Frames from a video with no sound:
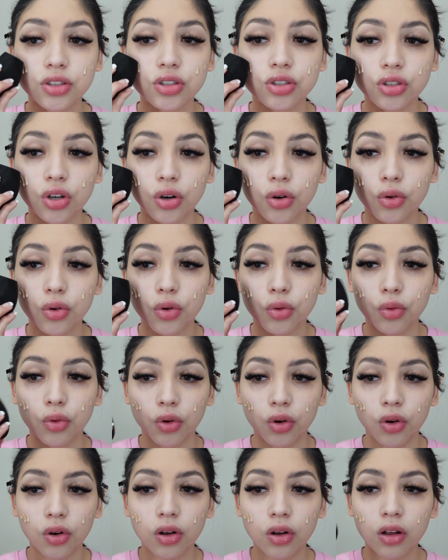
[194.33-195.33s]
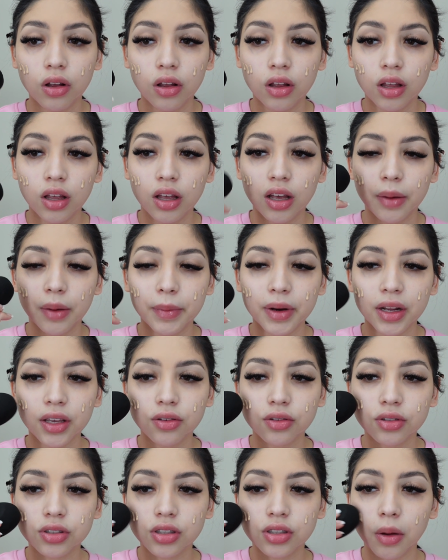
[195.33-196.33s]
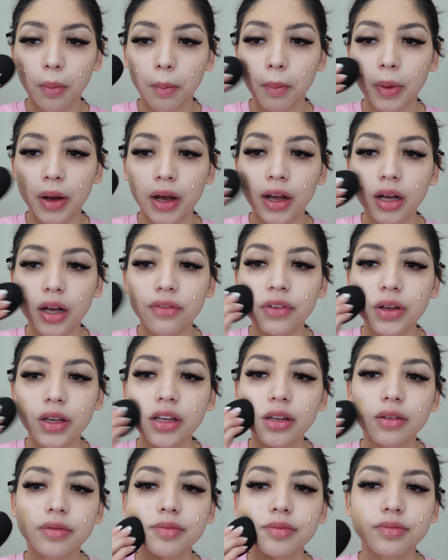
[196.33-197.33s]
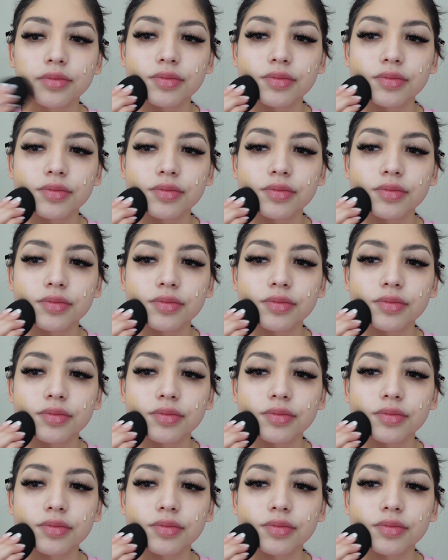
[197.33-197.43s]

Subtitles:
So cool. I'm going to use the butt of it